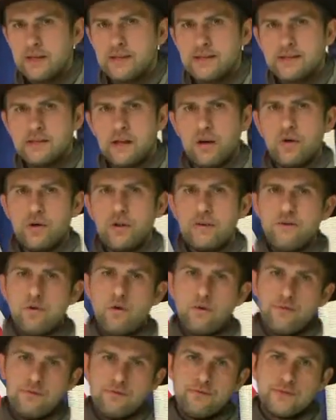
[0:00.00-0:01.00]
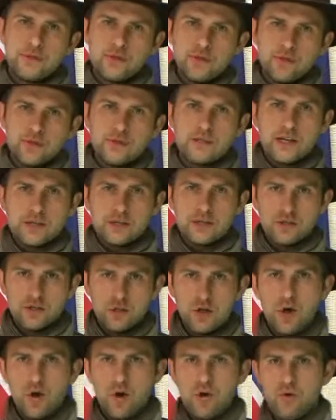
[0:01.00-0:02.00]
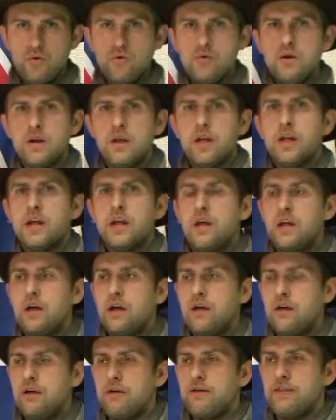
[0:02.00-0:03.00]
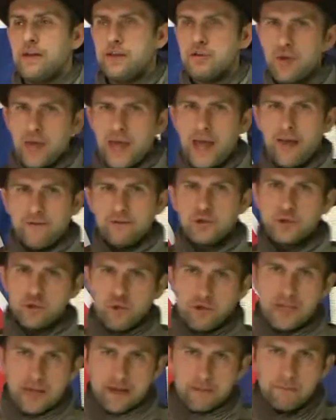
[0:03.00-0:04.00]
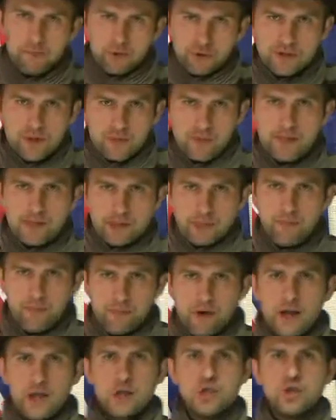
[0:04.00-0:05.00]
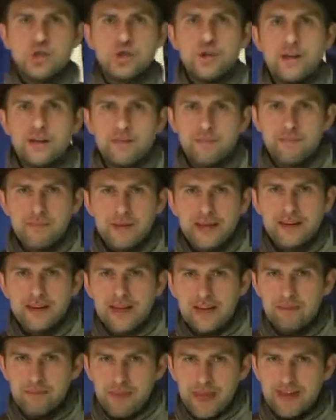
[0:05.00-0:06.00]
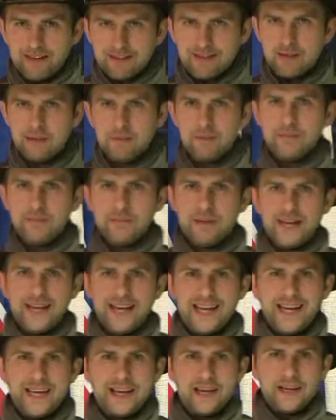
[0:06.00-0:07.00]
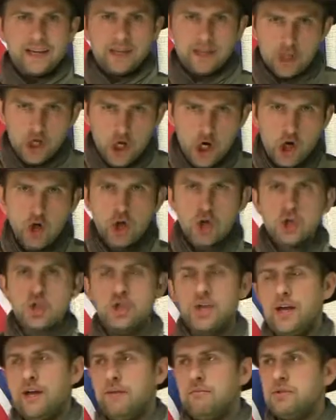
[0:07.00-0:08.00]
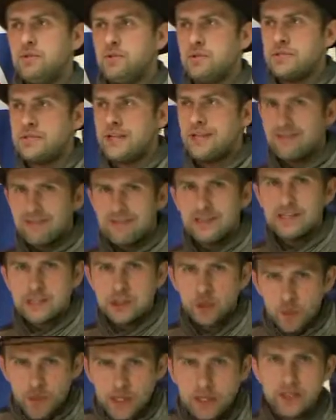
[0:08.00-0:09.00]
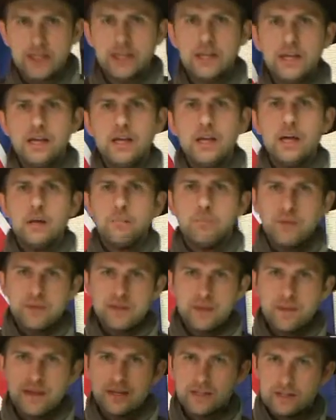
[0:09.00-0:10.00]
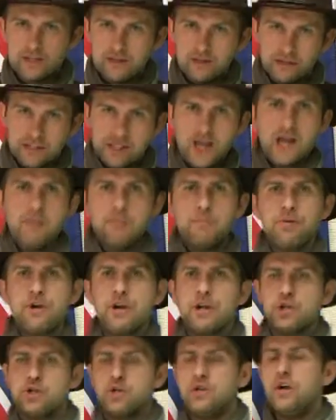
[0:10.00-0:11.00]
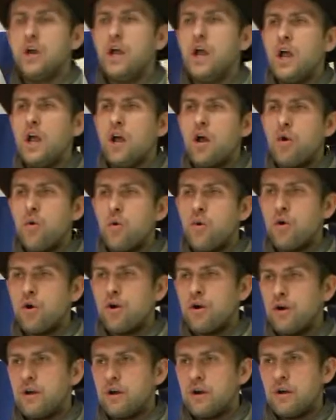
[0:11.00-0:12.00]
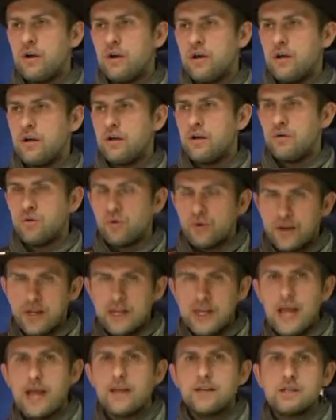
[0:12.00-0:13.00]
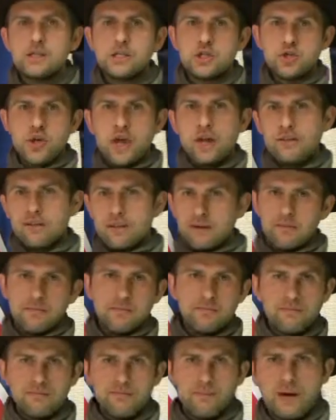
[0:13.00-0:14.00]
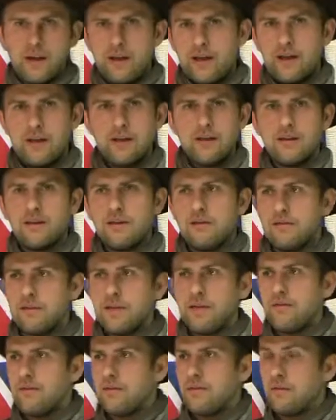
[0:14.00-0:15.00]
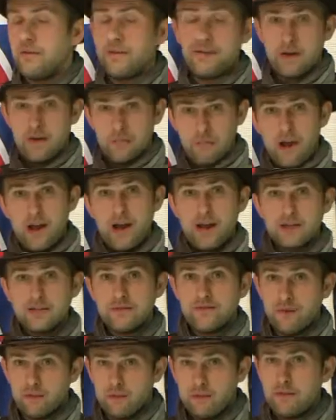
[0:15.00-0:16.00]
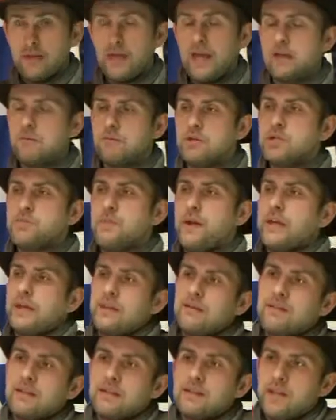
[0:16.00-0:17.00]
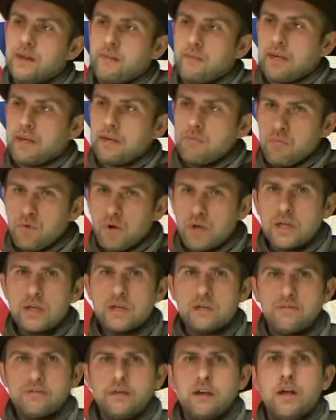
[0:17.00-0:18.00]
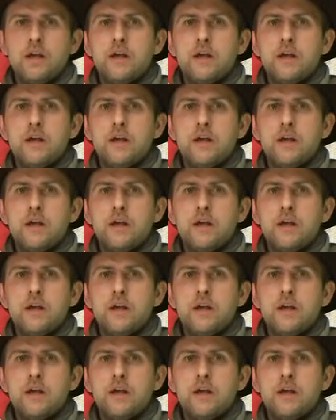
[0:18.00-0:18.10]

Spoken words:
So if your students are slow, then you have to again put them under pressure and make them and encourage them to say things quickly, put them under the time pressure, or again distract them by giving their minds from the language, by giving them a communicative